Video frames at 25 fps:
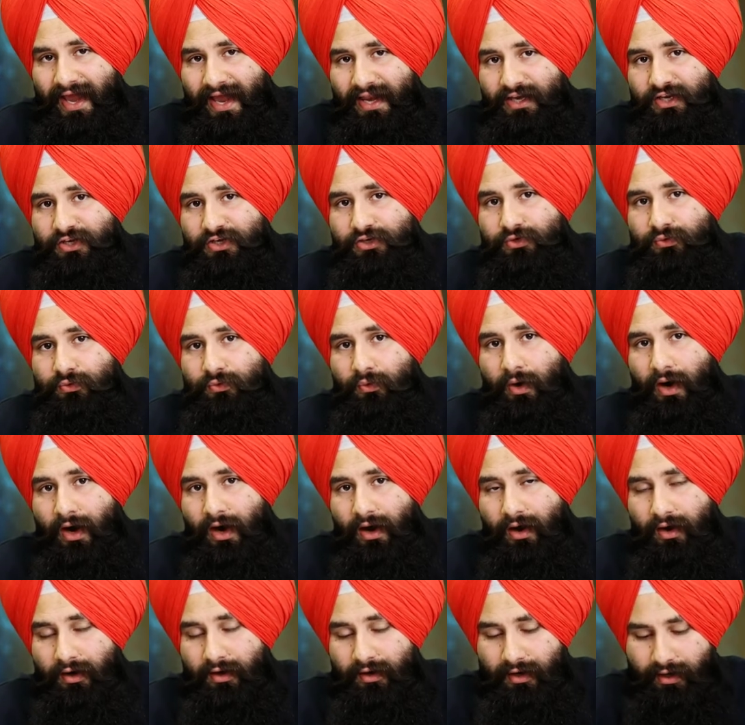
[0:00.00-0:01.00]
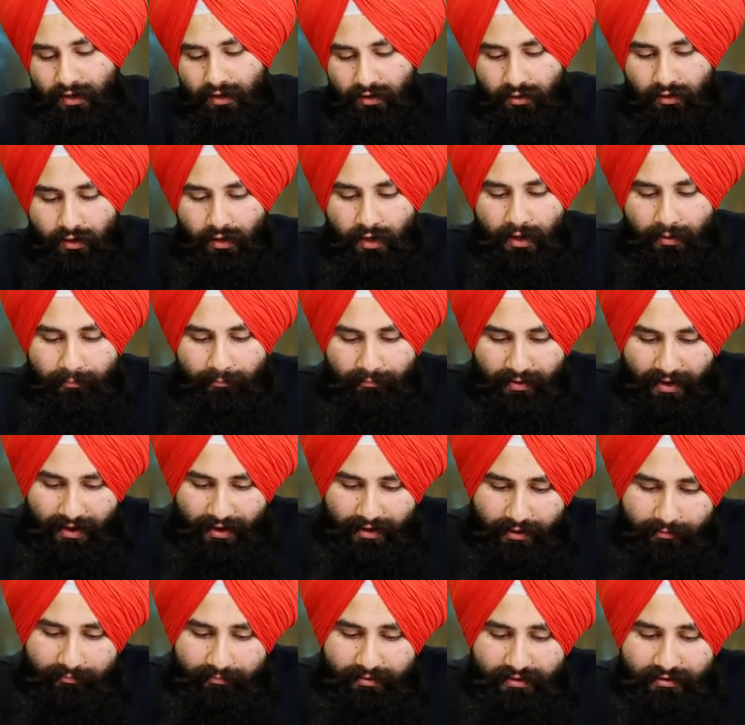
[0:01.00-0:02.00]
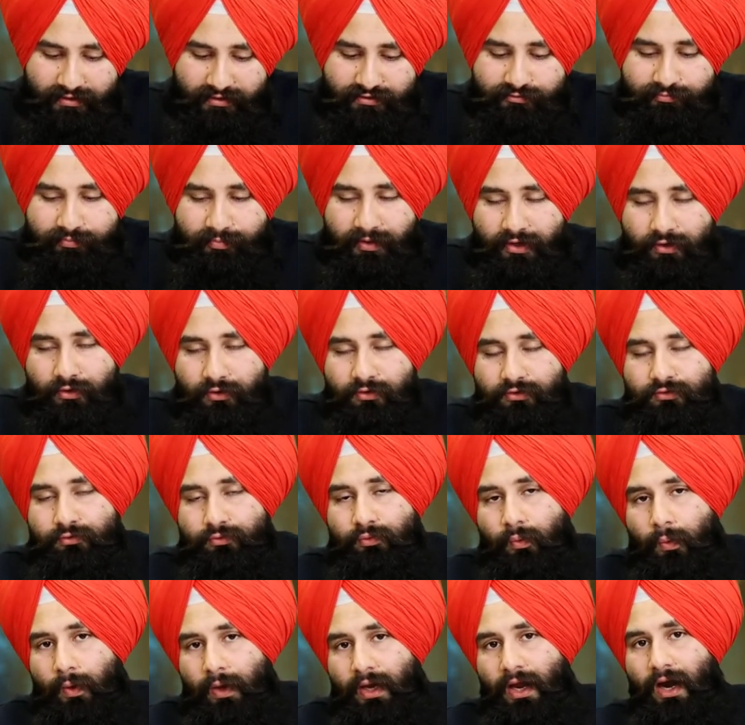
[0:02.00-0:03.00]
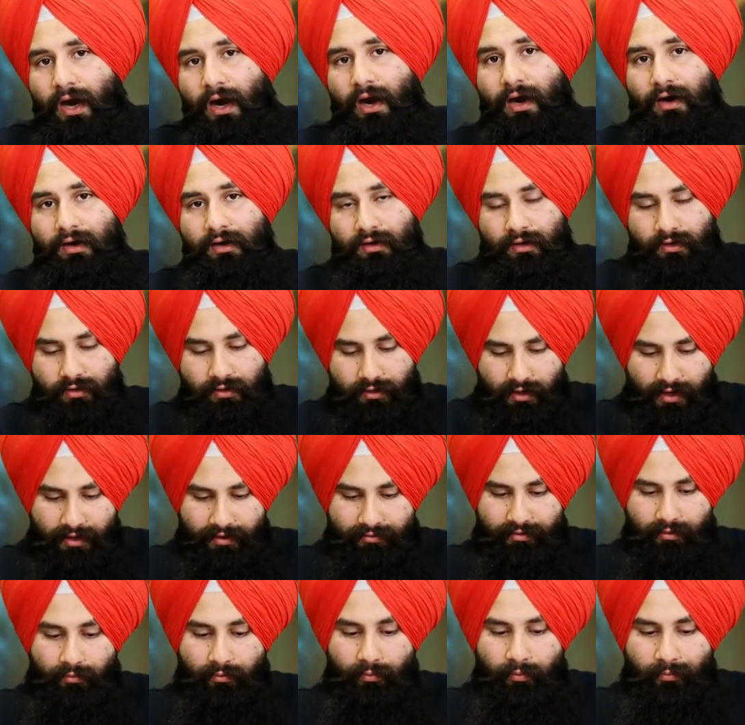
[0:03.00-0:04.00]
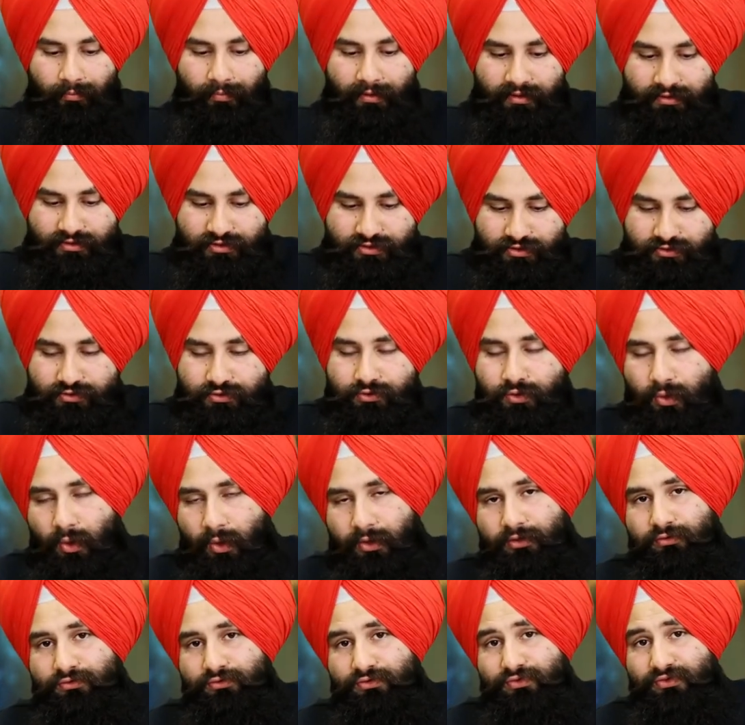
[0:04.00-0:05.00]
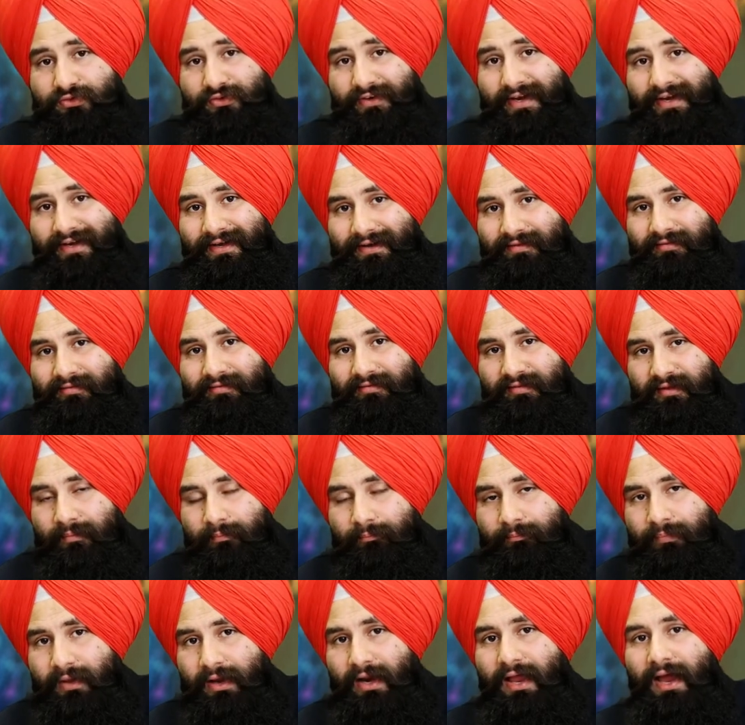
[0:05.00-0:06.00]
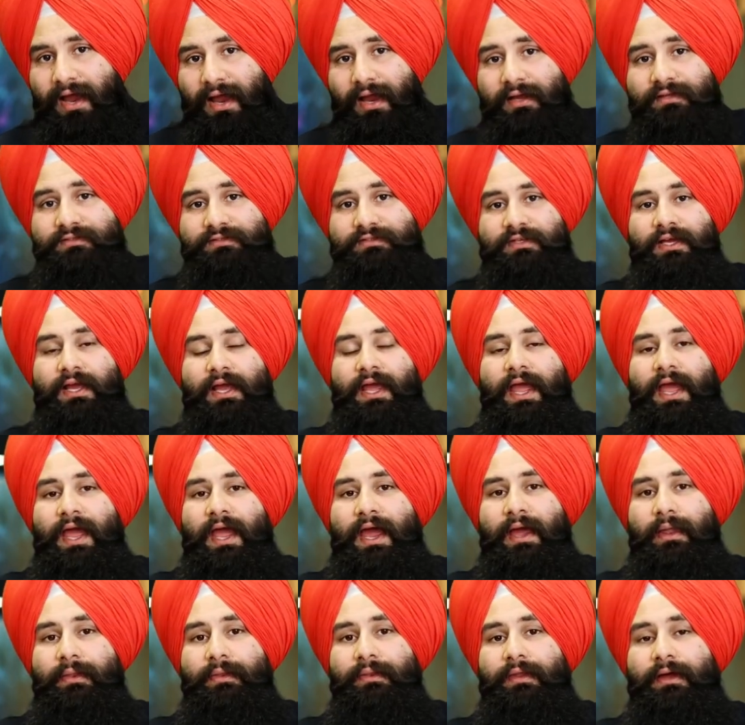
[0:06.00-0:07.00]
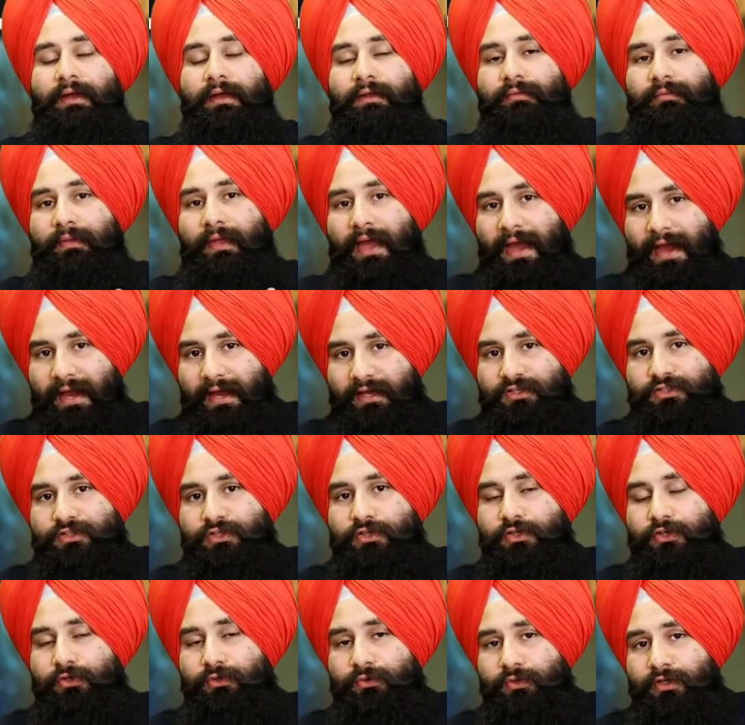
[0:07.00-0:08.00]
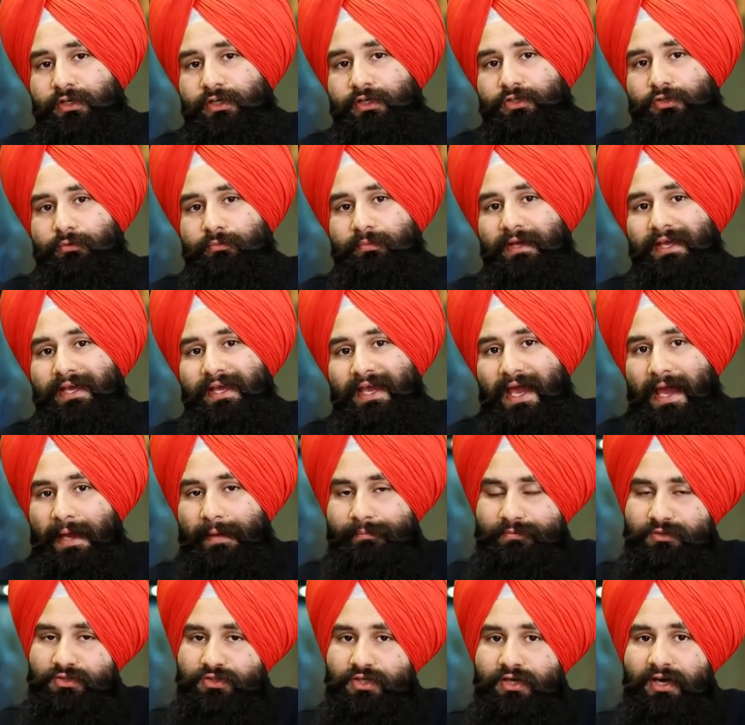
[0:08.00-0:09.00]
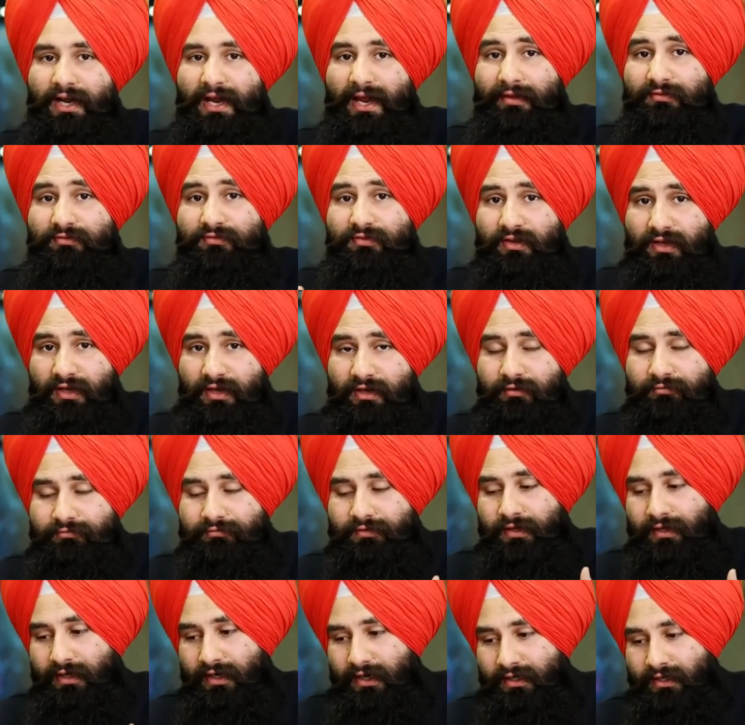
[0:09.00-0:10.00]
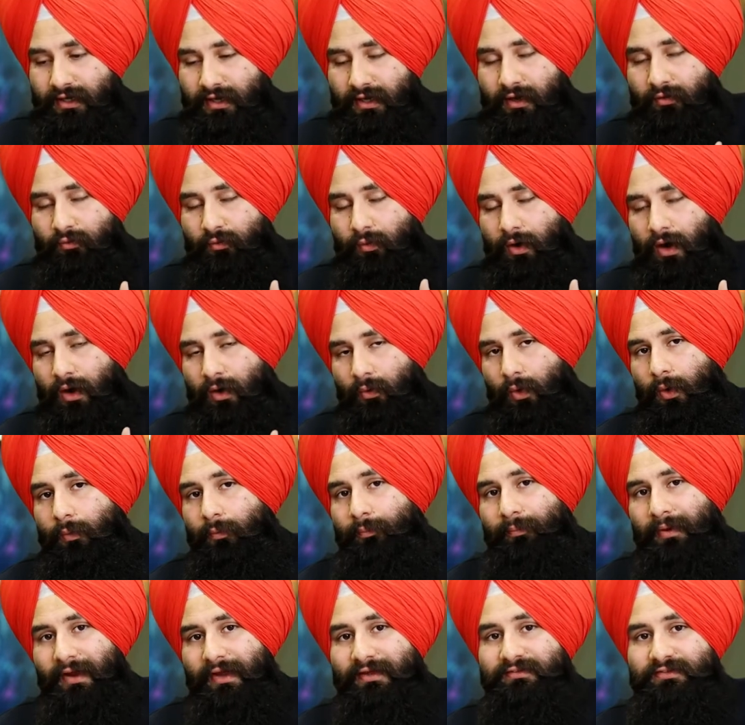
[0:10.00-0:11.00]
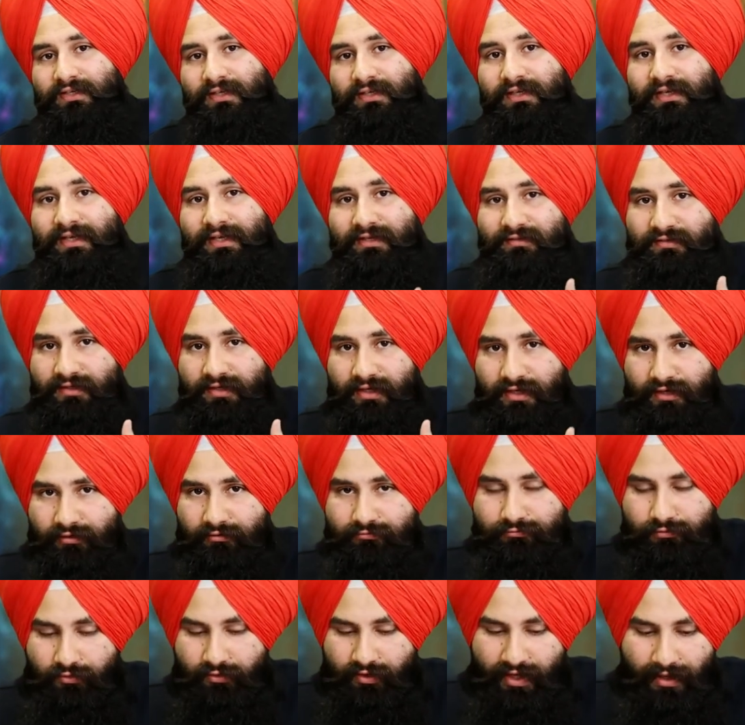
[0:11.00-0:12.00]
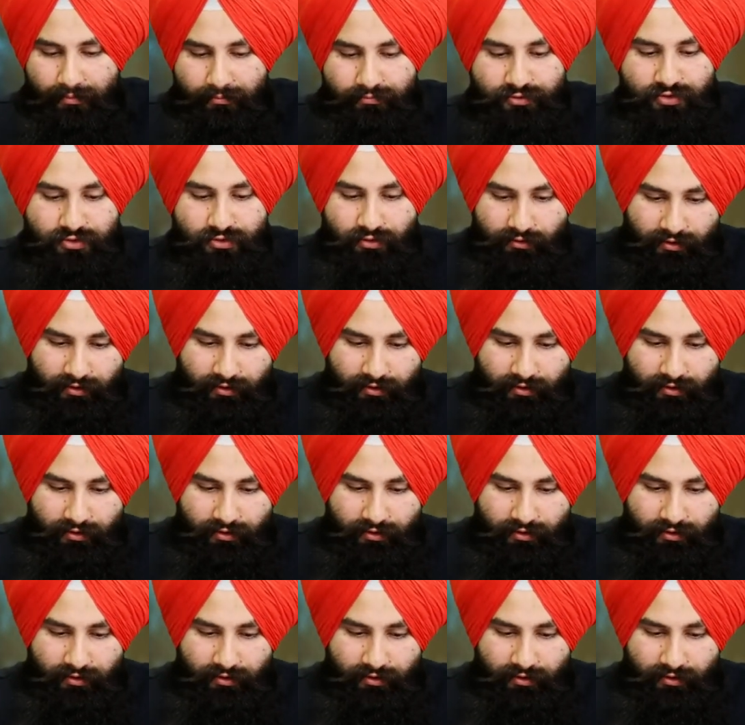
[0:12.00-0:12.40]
any URL parameters, because we are at the moment just going to create a simple ads, and the action you need to be capture, it's enough. The data, our pixel is enough to capture